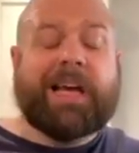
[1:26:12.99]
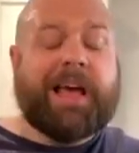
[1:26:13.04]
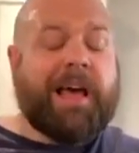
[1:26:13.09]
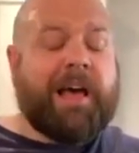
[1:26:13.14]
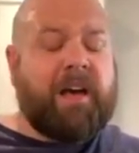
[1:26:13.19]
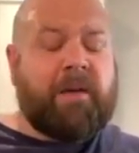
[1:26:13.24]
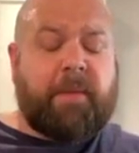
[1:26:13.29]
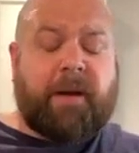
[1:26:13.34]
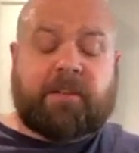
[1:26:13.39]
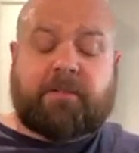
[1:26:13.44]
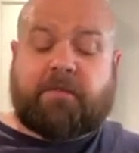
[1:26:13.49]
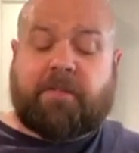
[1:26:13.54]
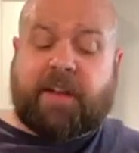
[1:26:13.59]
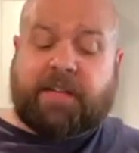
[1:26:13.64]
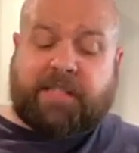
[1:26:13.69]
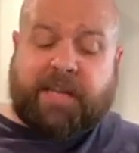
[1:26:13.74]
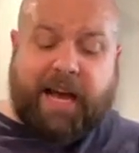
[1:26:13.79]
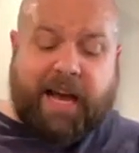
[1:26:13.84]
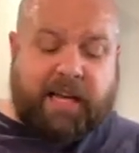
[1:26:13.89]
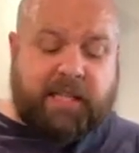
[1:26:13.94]
It makes
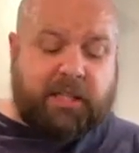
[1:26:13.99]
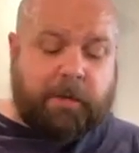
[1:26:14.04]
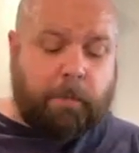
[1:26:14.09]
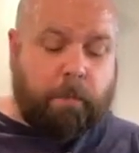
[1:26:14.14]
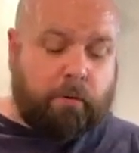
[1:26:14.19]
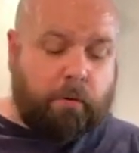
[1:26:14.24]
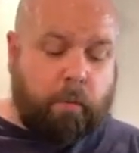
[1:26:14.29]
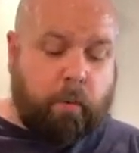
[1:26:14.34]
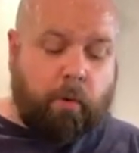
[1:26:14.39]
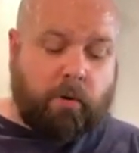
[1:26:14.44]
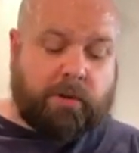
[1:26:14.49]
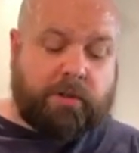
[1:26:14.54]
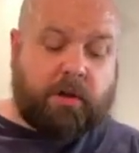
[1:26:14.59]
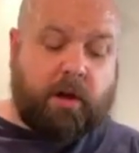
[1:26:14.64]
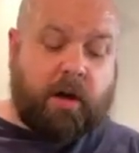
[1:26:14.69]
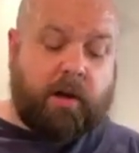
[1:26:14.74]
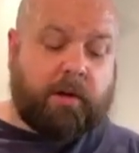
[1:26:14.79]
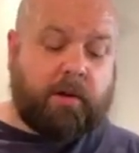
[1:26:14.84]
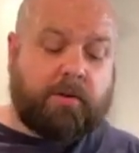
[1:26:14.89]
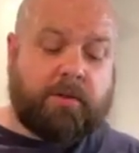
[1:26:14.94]
fantastic pulled pork
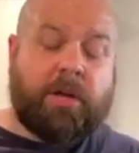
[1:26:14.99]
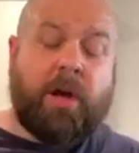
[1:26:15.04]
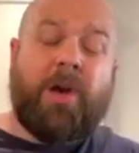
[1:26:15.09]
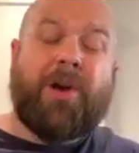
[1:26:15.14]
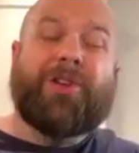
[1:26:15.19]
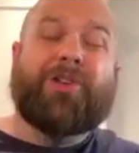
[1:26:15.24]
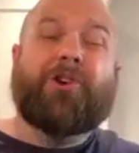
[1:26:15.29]
tacos.